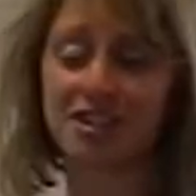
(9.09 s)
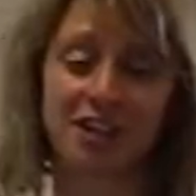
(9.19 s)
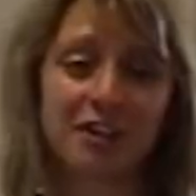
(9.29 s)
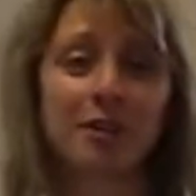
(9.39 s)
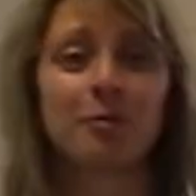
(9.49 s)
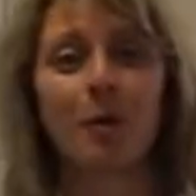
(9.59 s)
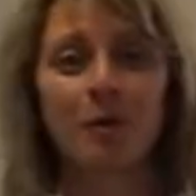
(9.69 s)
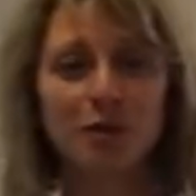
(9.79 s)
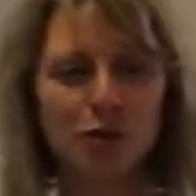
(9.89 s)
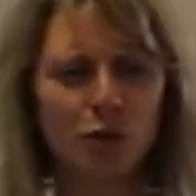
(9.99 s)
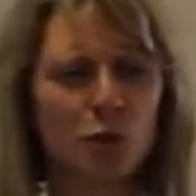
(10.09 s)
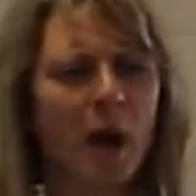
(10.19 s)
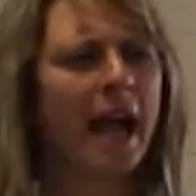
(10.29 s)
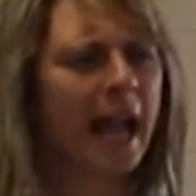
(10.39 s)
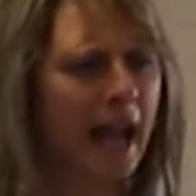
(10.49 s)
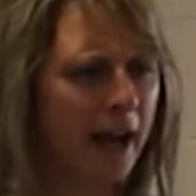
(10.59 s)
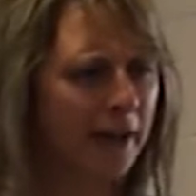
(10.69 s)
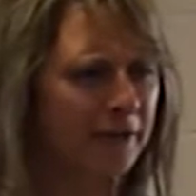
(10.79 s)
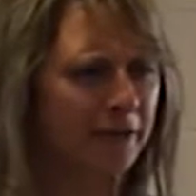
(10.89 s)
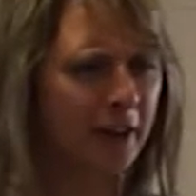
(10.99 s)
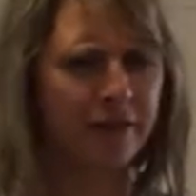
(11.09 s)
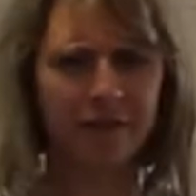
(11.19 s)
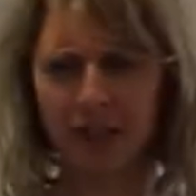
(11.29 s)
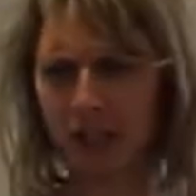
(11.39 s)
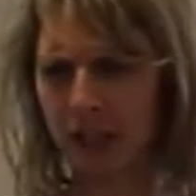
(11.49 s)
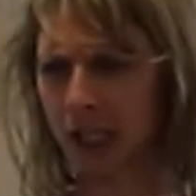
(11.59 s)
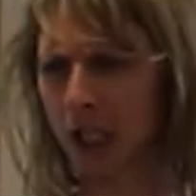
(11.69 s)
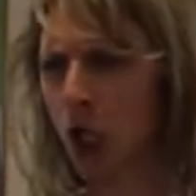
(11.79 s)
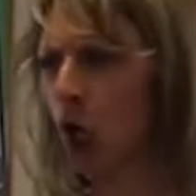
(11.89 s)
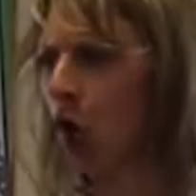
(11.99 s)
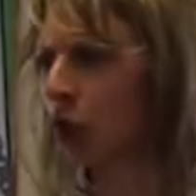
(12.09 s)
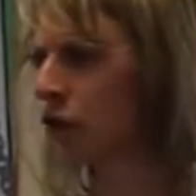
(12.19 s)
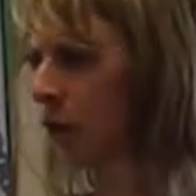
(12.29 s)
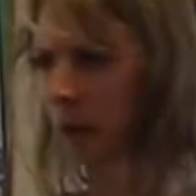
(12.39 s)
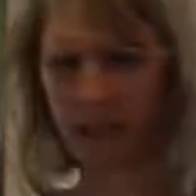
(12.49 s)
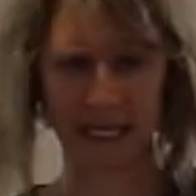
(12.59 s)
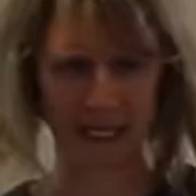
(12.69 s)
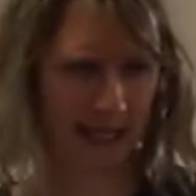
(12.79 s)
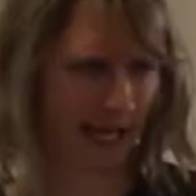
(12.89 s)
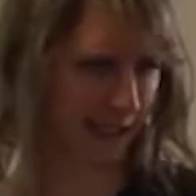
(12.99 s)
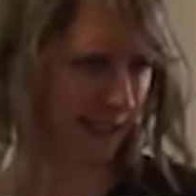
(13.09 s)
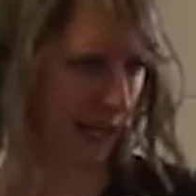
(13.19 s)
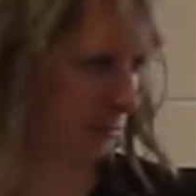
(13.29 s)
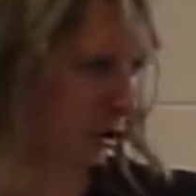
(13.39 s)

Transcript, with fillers: Center and what we do. I have a feeling y'all don't need that same